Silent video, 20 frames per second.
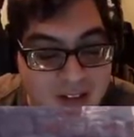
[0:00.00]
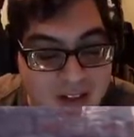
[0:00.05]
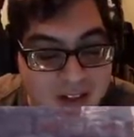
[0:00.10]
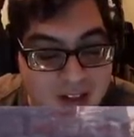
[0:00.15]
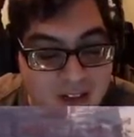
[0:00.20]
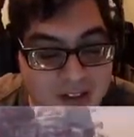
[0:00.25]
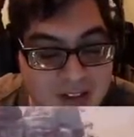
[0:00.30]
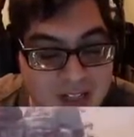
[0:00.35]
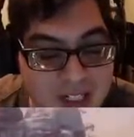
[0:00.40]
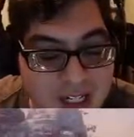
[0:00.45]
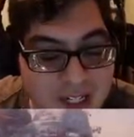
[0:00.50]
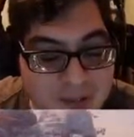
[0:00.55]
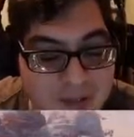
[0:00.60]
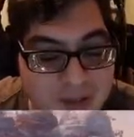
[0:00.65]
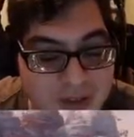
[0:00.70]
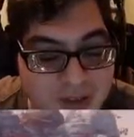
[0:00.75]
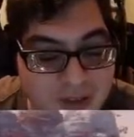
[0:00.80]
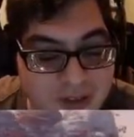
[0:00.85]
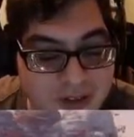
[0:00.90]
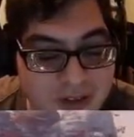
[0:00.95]
I'll zap
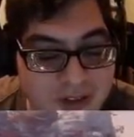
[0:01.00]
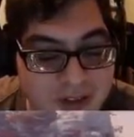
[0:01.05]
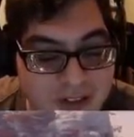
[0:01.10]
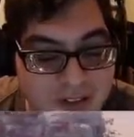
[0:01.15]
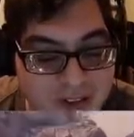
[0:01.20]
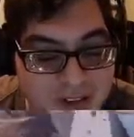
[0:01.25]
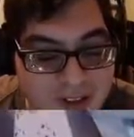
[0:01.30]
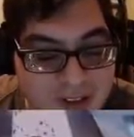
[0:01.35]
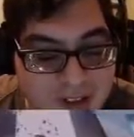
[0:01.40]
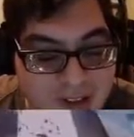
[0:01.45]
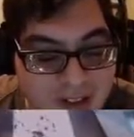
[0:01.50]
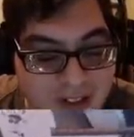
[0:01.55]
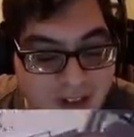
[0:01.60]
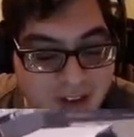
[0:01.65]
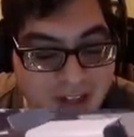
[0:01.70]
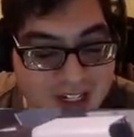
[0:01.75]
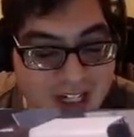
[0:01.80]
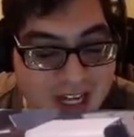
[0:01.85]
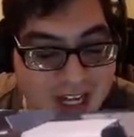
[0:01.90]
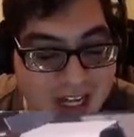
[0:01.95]
you. Oh,
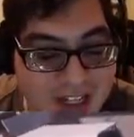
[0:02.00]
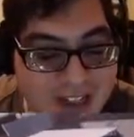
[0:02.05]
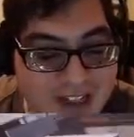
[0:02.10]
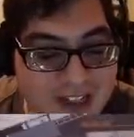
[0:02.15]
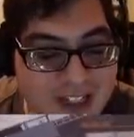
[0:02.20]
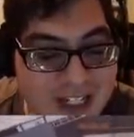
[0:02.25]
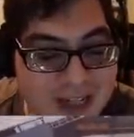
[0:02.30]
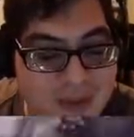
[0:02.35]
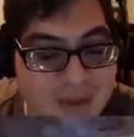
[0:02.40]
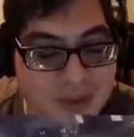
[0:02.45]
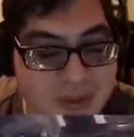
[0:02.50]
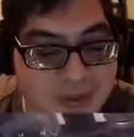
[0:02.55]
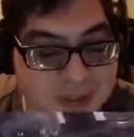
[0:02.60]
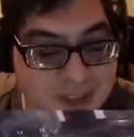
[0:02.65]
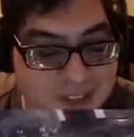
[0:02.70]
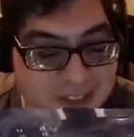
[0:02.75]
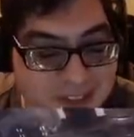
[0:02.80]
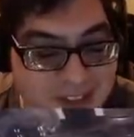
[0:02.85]
I can zap him.